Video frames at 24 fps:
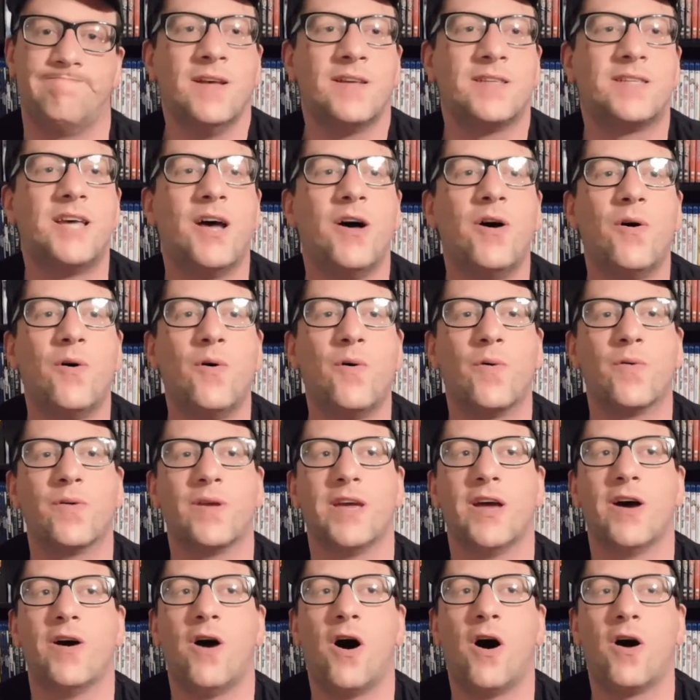So,
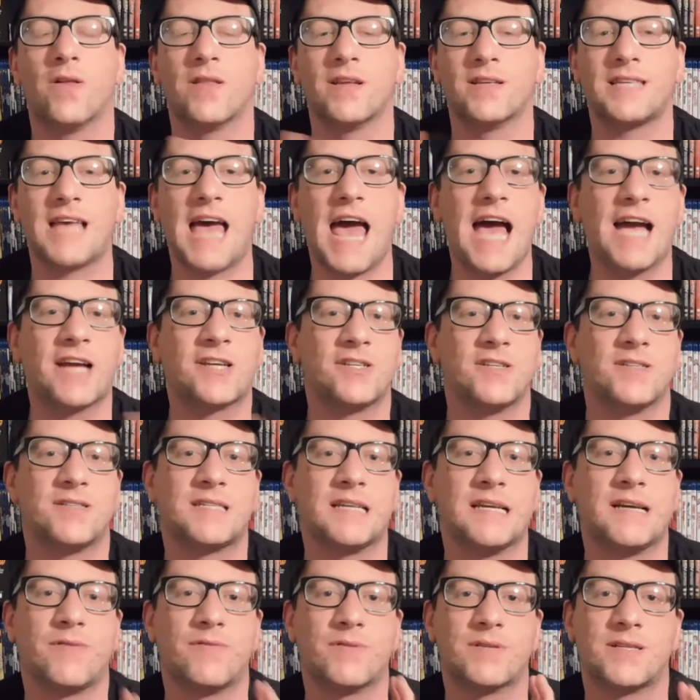you know, all this action
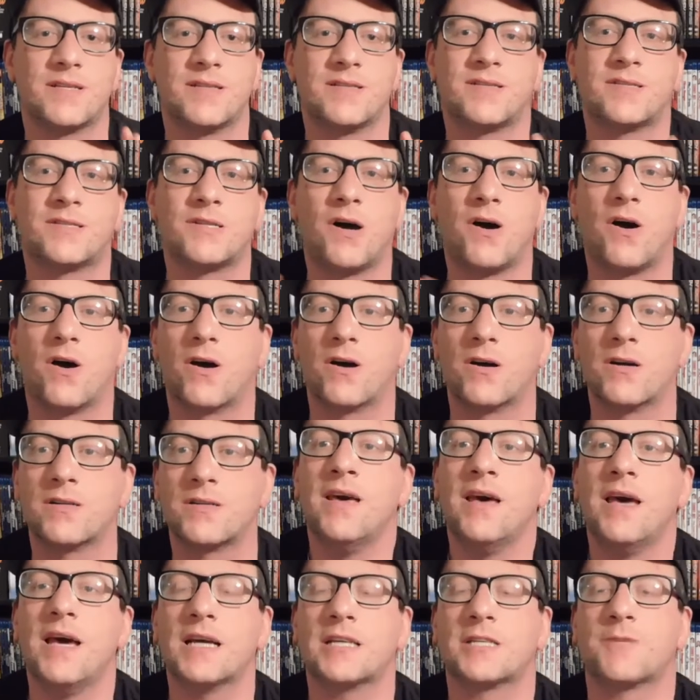sequences
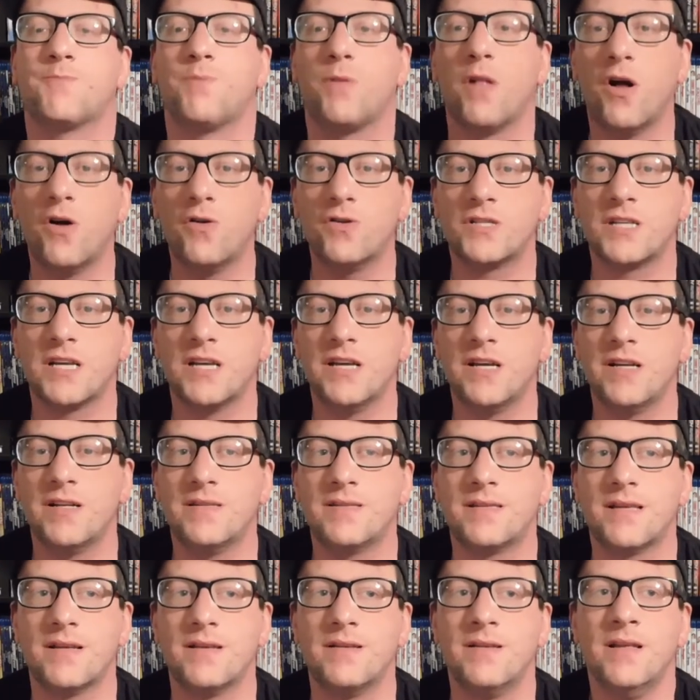starts,
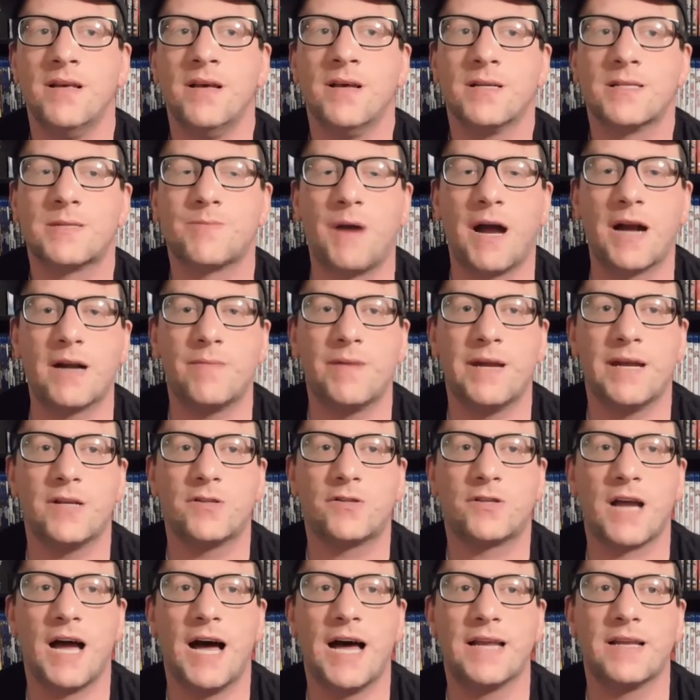explosions, and Spider-Man
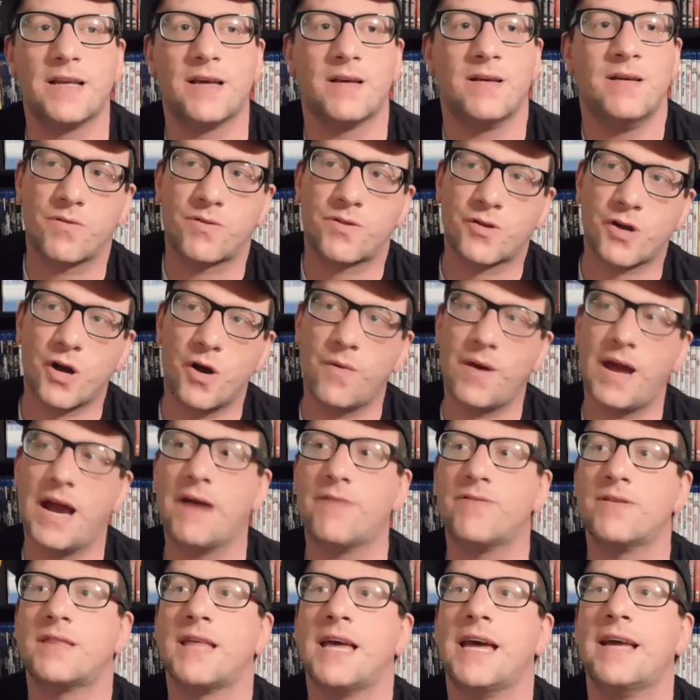trying to throw
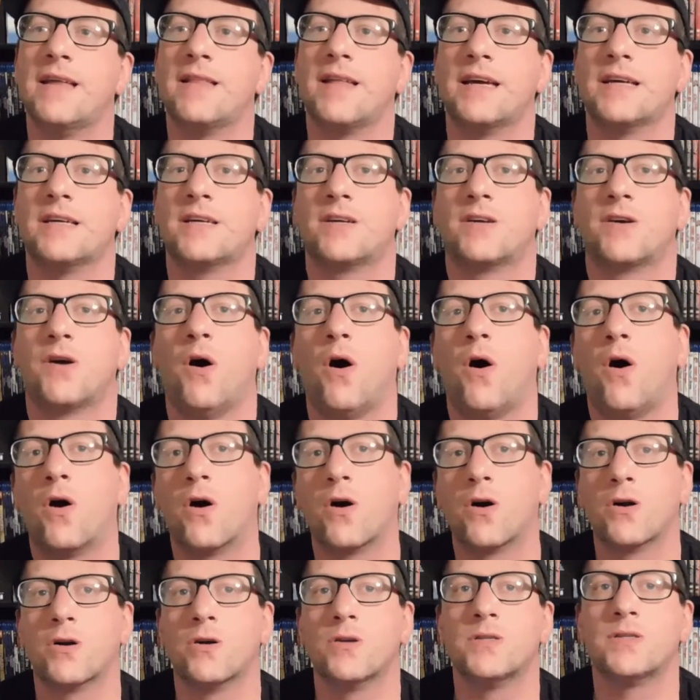everything like
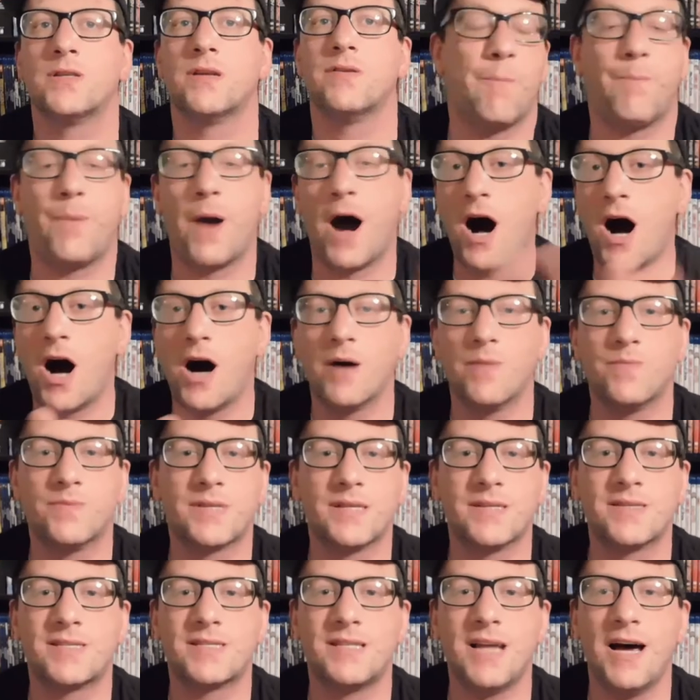cars and bombs
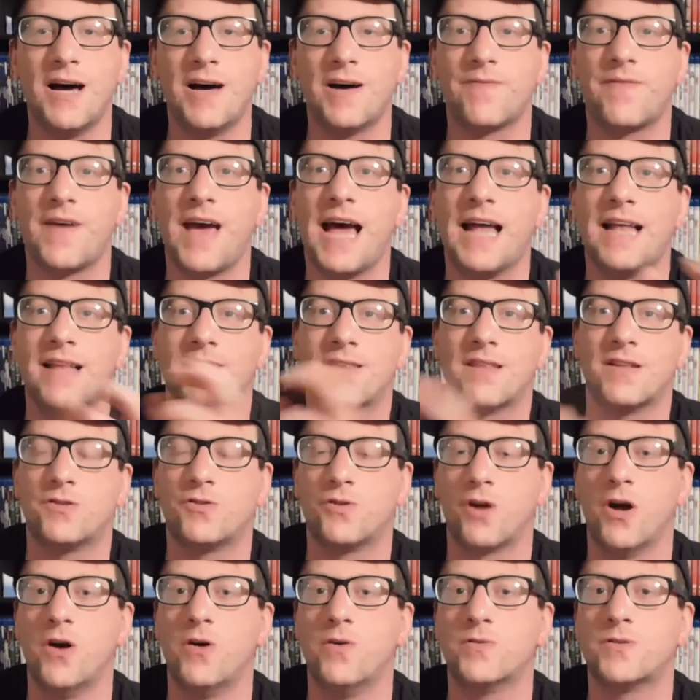and stuff at the
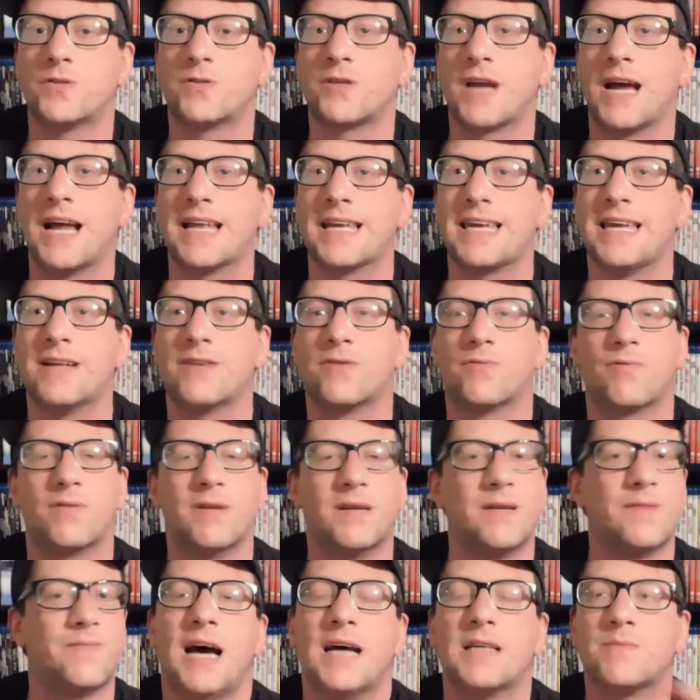drones, trying to get
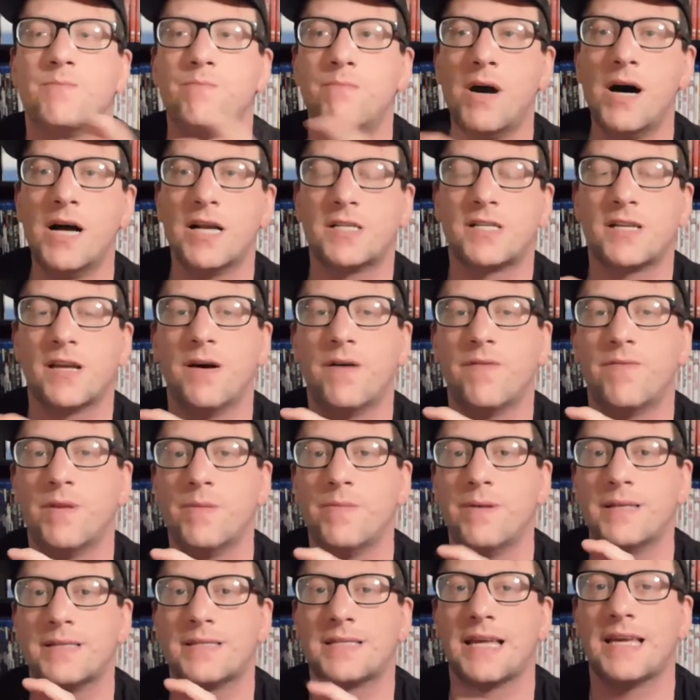rid of as much of them
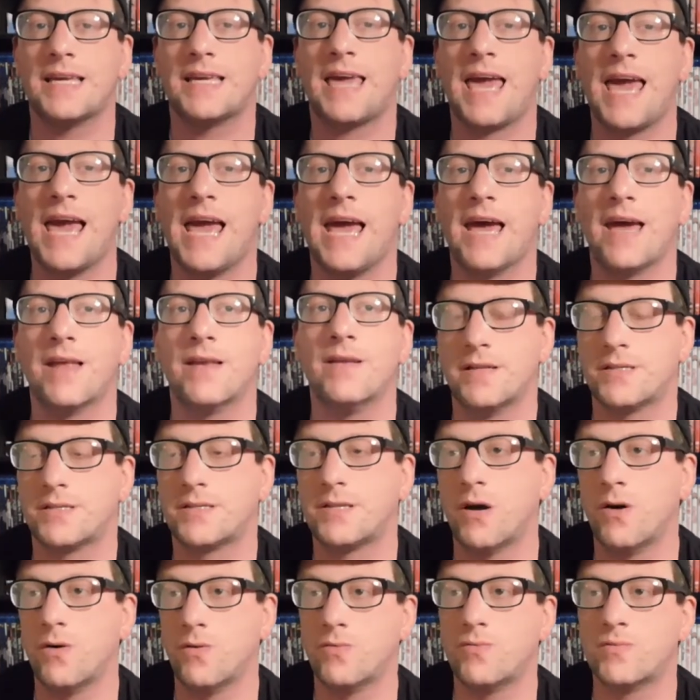as they can
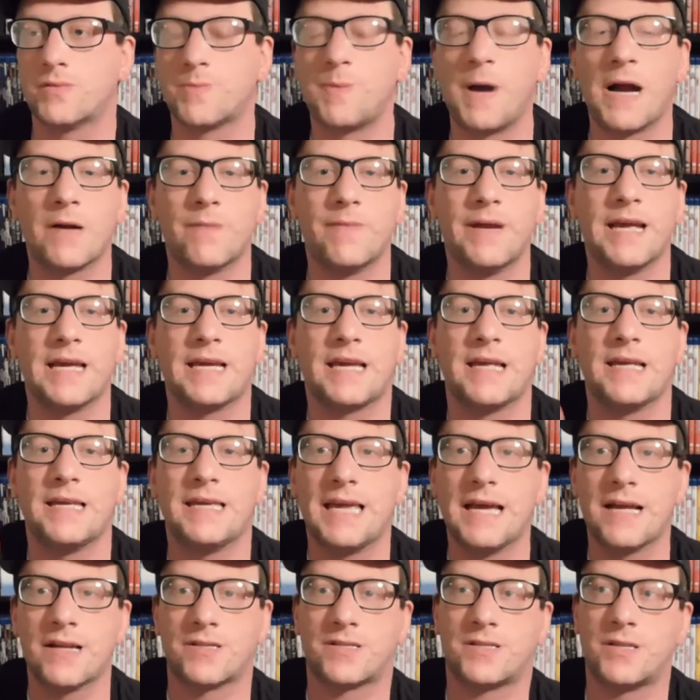so Spider-Man can
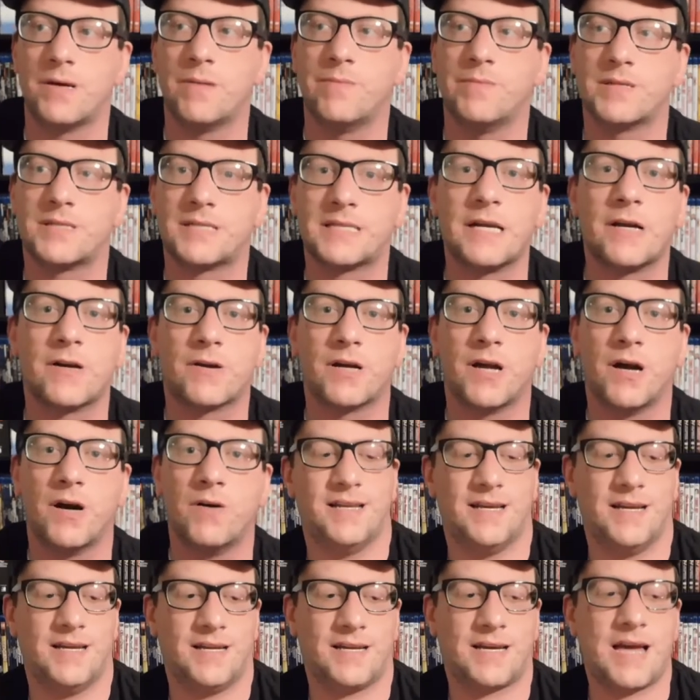get to
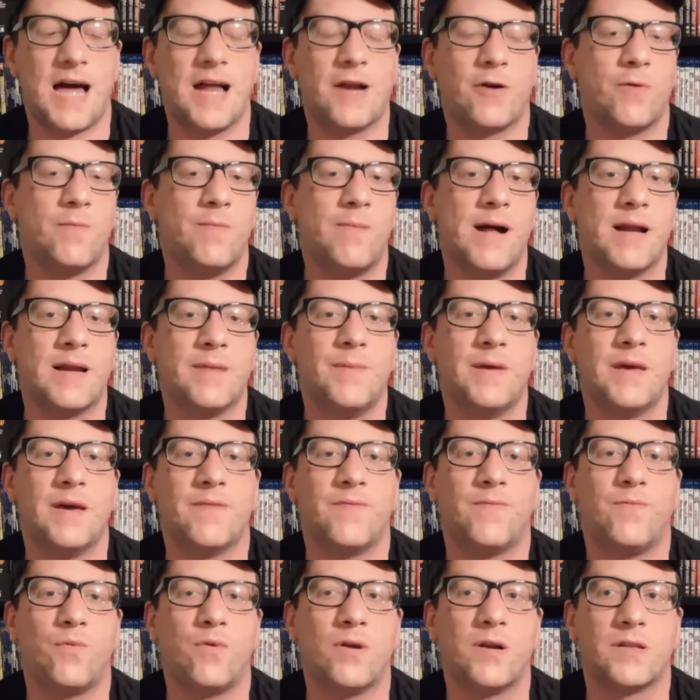Mysterio. It kind of reminded me
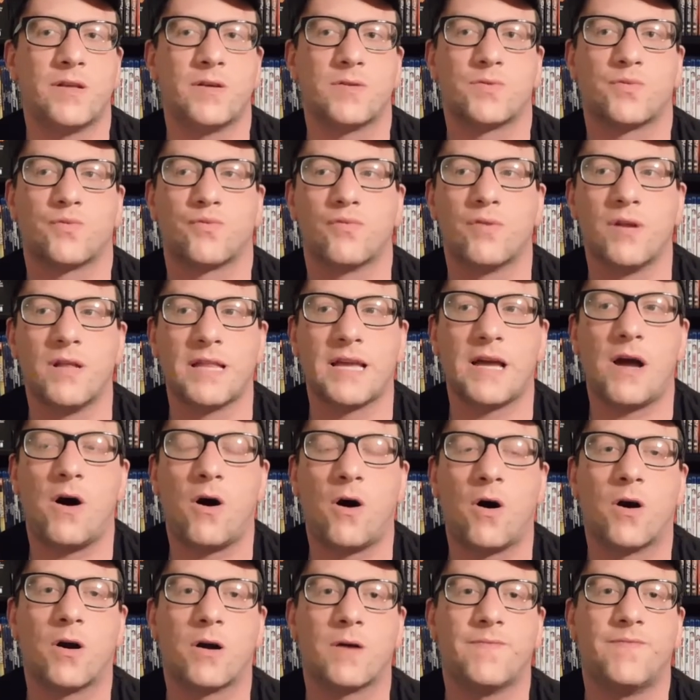of one of those really
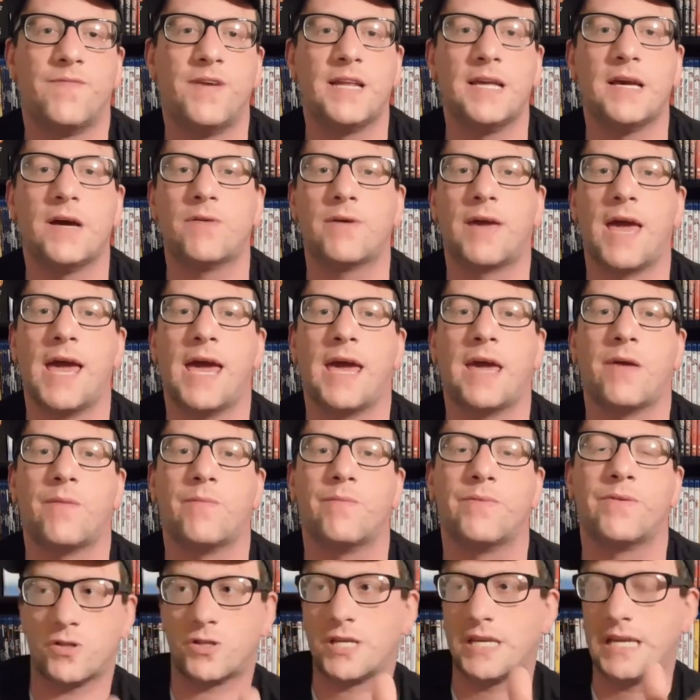hard video
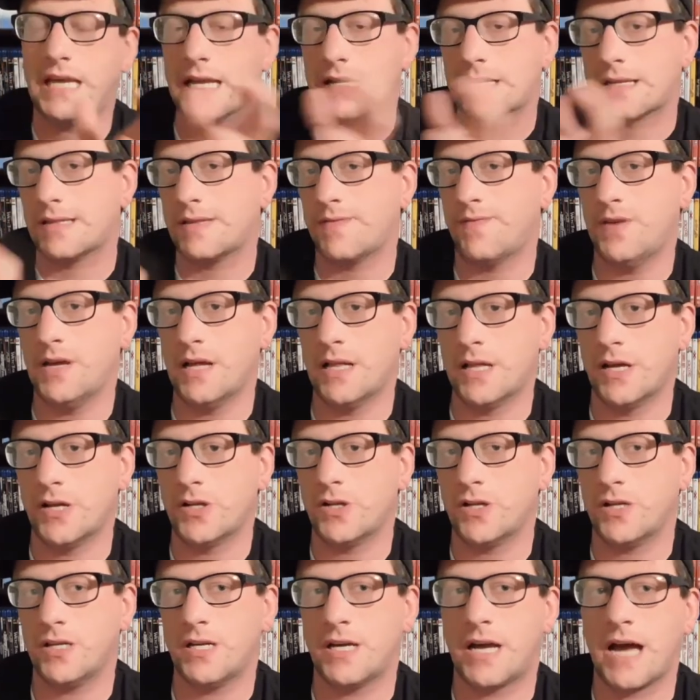games. To get to the
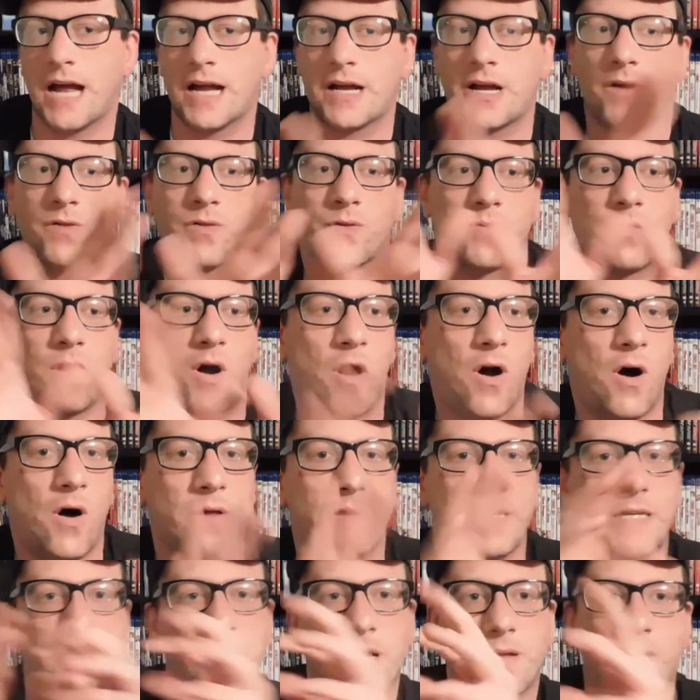villain, you got to go through all
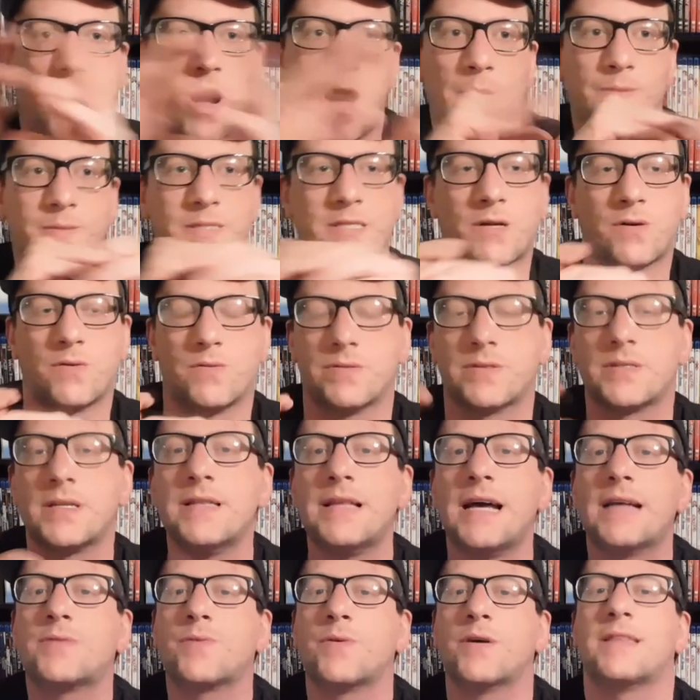these other obstacles, and
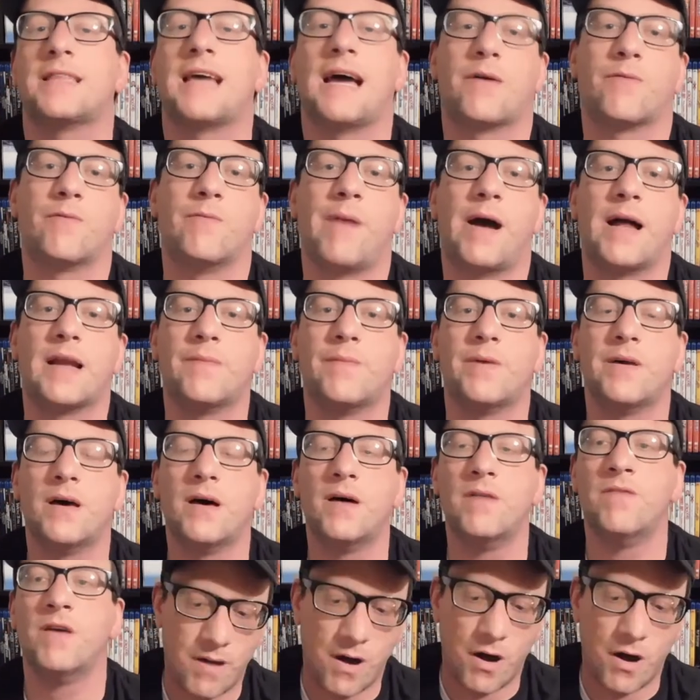that's what that reminded me of.